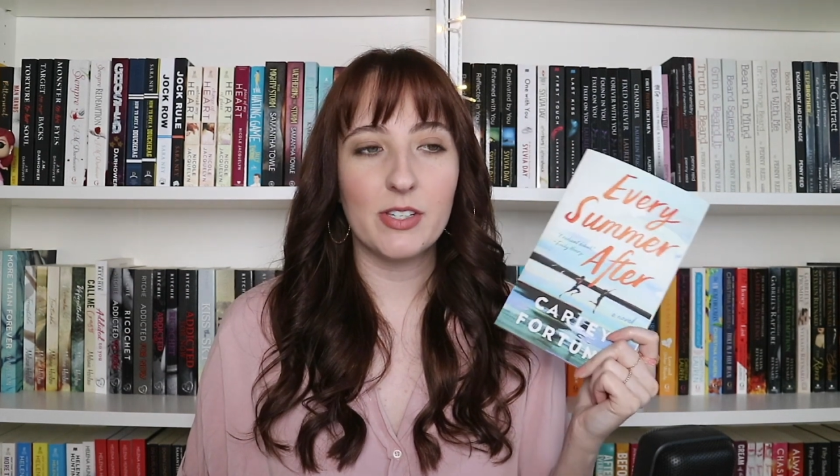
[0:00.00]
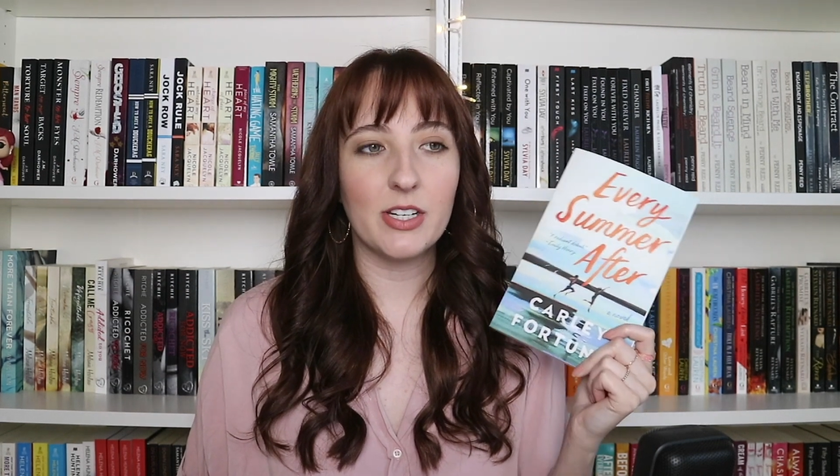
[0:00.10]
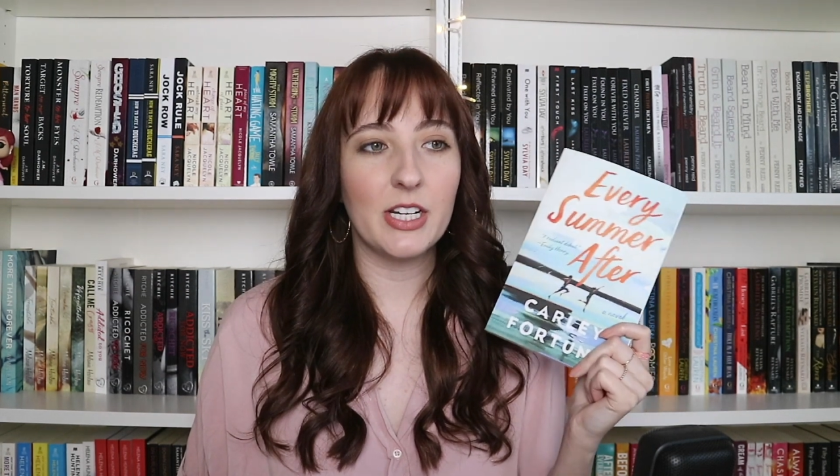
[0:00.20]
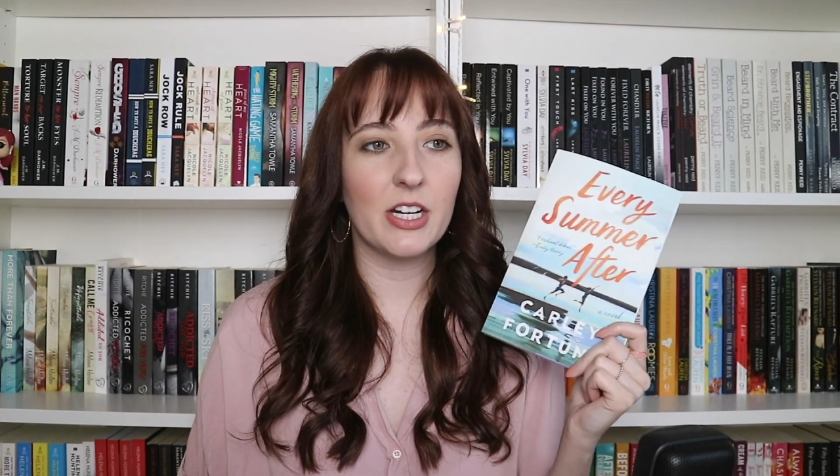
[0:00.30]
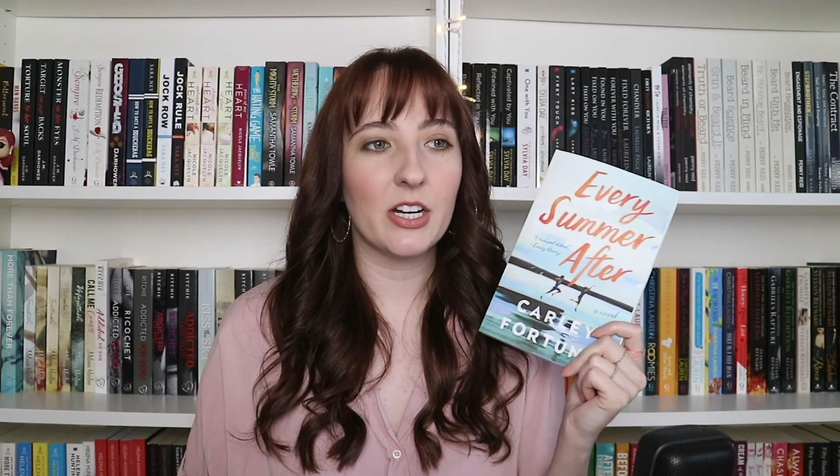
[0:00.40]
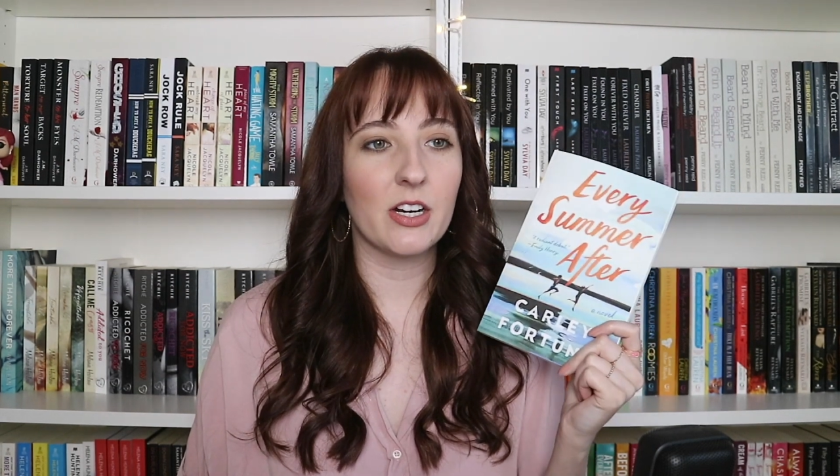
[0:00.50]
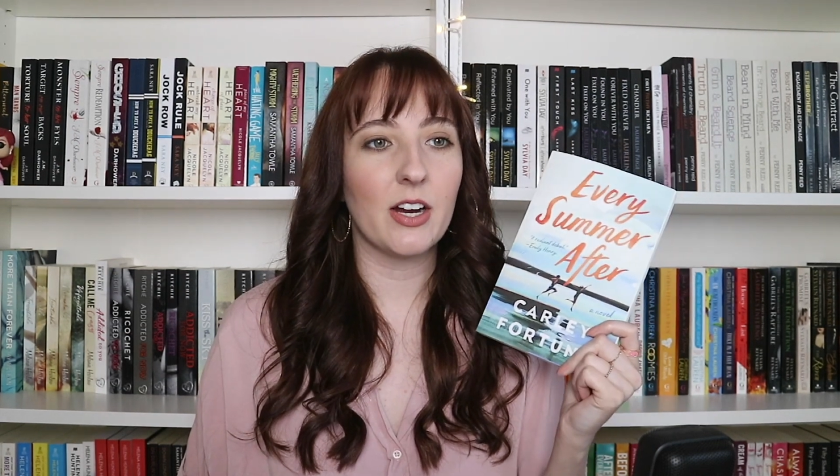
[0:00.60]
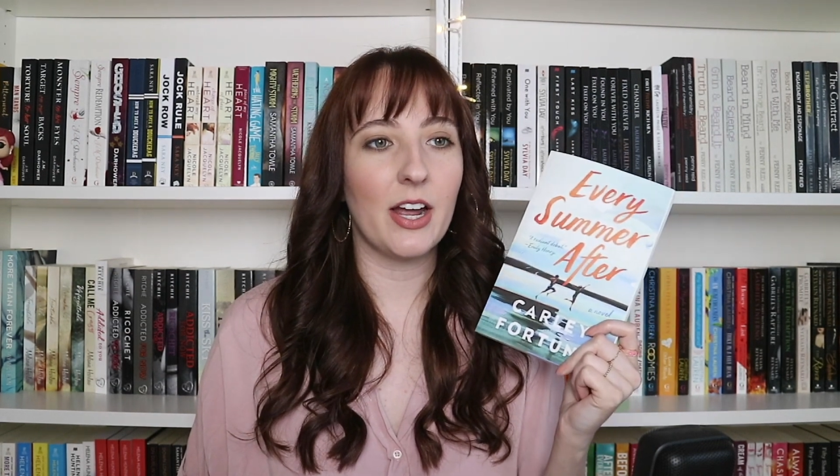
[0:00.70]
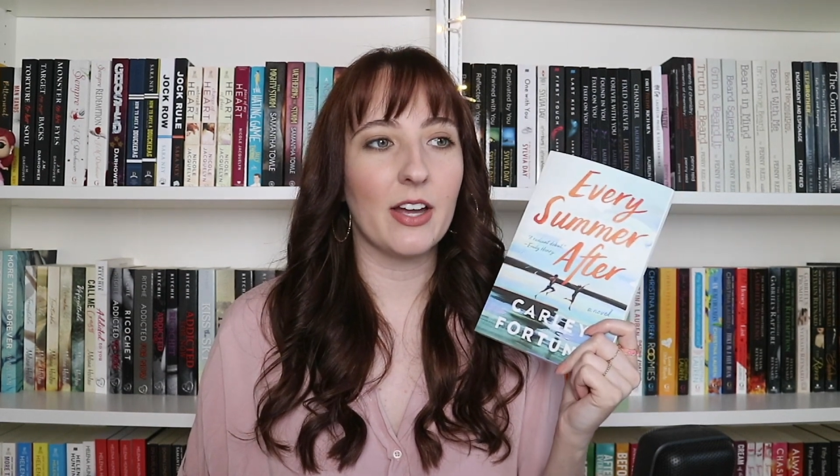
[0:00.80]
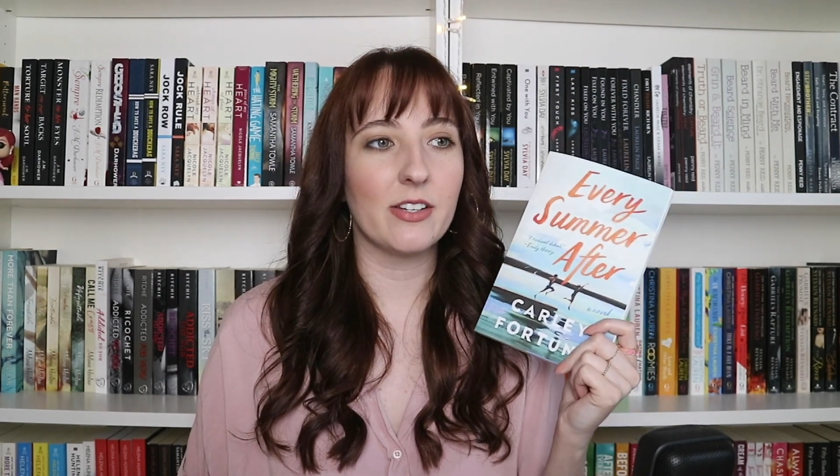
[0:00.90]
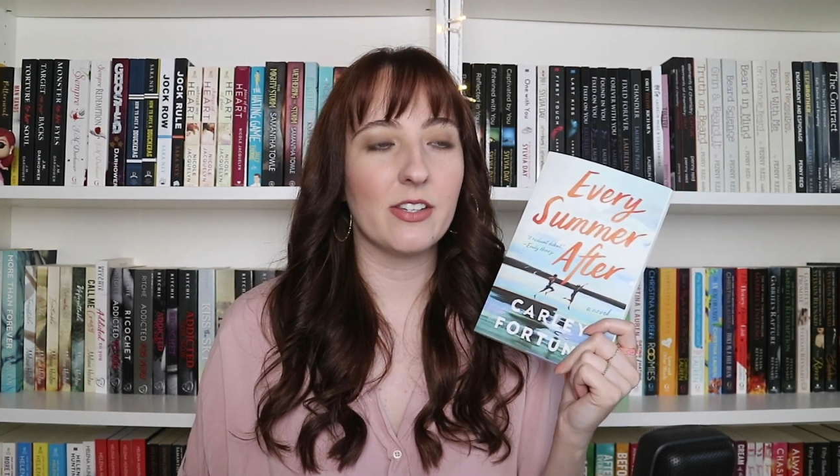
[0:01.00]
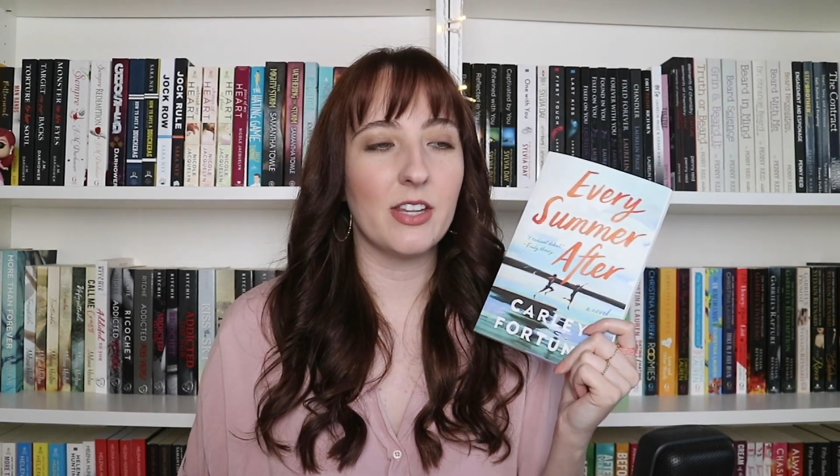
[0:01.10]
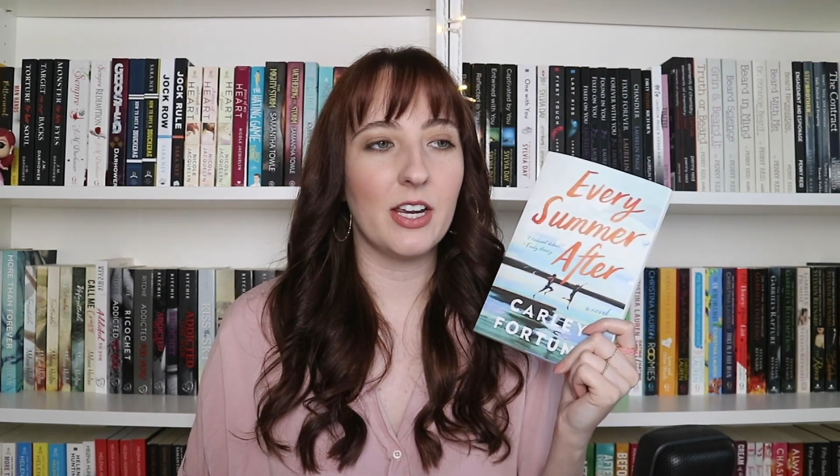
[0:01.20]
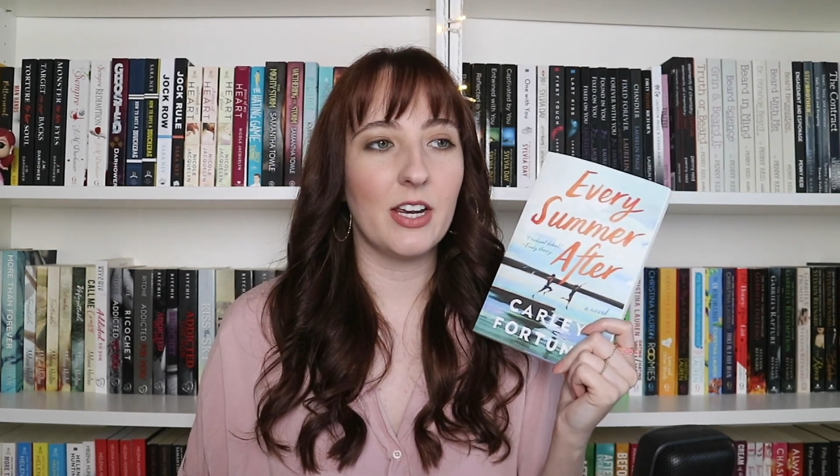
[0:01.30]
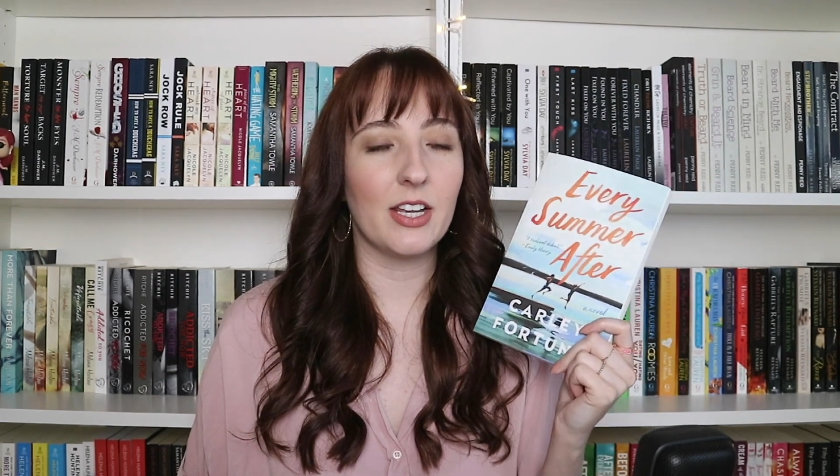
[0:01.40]
in here and
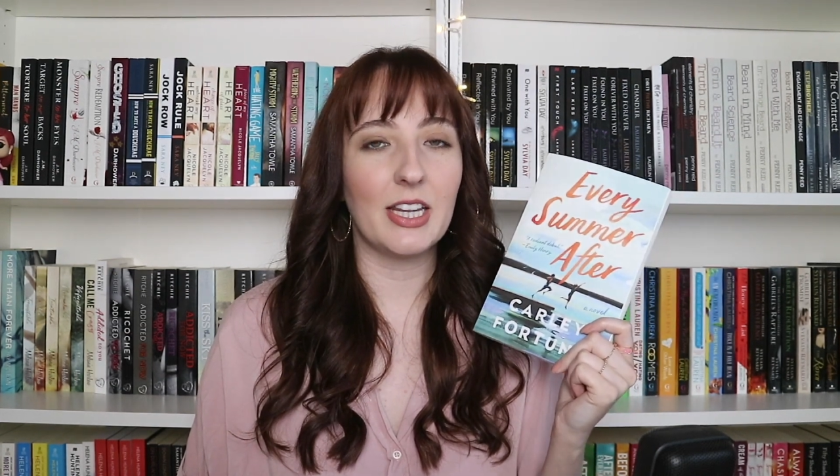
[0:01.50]
the